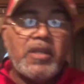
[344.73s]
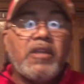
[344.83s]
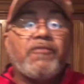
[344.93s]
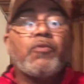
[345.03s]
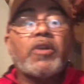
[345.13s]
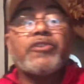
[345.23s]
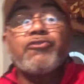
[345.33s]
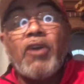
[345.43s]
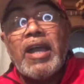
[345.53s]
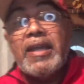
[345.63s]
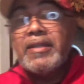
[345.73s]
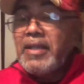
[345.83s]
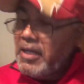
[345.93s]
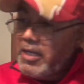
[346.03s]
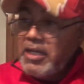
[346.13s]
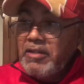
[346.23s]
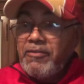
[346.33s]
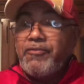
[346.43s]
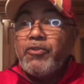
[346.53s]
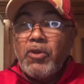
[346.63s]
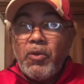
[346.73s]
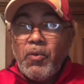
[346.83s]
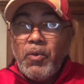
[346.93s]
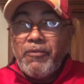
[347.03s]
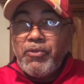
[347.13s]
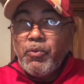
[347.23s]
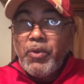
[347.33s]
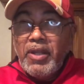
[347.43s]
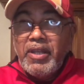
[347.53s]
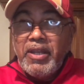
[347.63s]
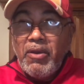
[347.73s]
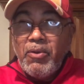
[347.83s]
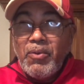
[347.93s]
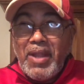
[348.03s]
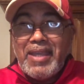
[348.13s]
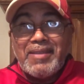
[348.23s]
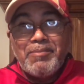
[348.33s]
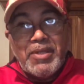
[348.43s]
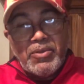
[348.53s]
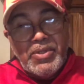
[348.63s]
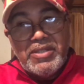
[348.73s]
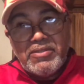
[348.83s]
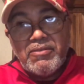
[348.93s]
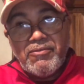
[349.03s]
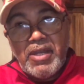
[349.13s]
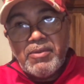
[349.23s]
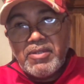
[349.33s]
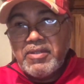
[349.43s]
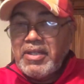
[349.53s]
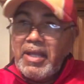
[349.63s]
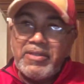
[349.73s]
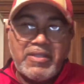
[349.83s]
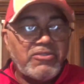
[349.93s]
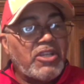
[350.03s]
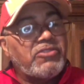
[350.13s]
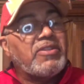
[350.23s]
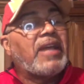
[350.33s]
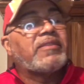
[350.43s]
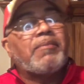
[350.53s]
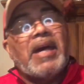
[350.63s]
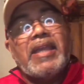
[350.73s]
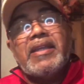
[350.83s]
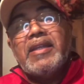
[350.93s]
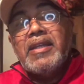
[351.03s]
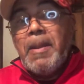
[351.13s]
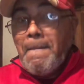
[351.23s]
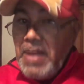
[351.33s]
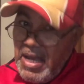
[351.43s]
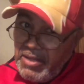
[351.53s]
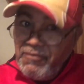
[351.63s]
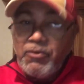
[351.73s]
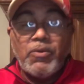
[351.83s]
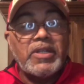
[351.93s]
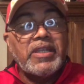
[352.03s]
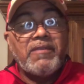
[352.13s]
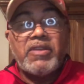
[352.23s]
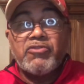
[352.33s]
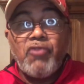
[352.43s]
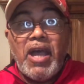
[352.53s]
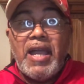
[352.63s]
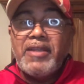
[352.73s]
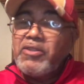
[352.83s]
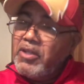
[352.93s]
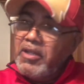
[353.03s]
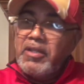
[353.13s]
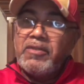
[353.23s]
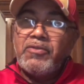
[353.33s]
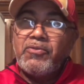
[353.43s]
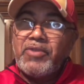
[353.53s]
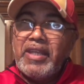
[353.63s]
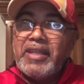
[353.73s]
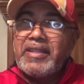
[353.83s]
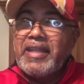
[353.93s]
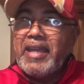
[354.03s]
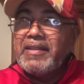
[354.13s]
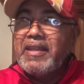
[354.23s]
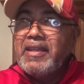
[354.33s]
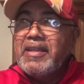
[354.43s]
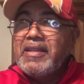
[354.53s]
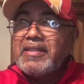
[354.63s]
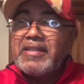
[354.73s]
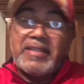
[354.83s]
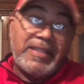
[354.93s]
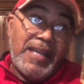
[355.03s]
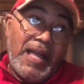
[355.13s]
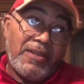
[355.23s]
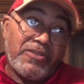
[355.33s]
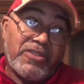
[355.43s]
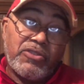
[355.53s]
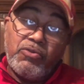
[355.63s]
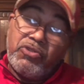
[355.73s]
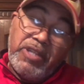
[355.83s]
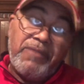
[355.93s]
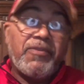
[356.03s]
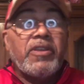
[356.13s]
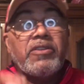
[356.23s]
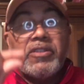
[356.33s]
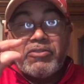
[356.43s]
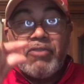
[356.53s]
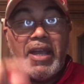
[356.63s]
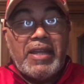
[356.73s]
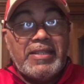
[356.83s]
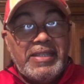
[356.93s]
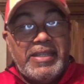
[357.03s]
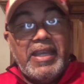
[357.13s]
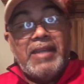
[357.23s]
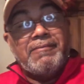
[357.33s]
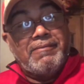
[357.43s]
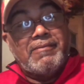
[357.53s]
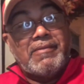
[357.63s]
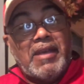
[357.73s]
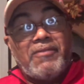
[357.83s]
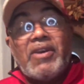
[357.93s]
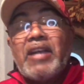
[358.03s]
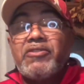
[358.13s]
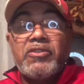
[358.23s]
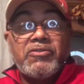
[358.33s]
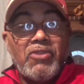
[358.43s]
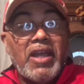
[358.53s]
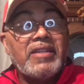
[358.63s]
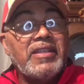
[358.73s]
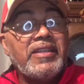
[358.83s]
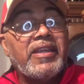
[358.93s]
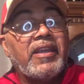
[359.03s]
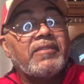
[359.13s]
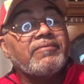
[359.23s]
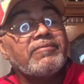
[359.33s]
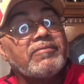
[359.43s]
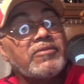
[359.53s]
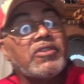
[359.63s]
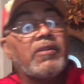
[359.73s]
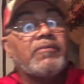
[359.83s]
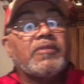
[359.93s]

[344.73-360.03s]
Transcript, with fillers: if you want to try it, and if you don't, if you really don't like Middle Eastern fragrance, then I suggest you not to buy it. But if you want to give it a try and you think that sixty dollars is too steep for you, then try a decant. I advise you to try a decant. So